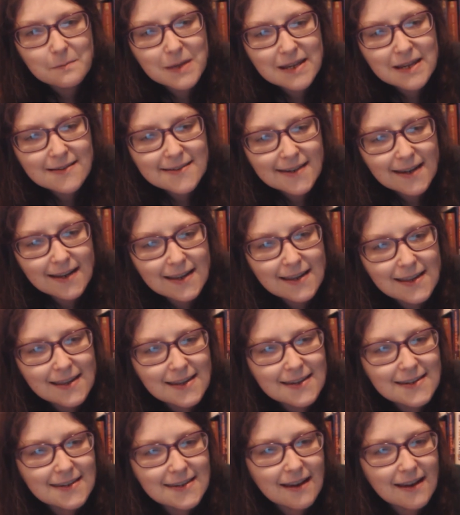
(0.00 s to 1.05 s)
means
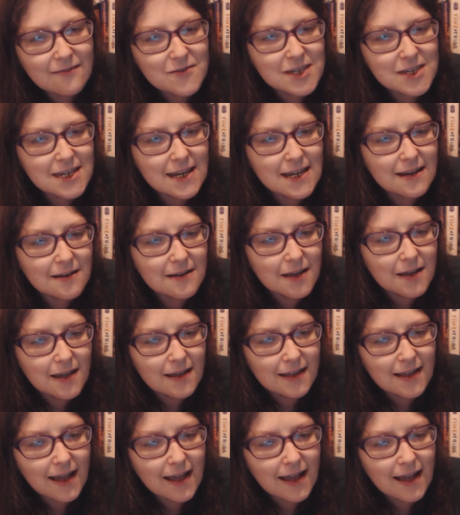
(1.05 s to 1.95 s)
he's never seen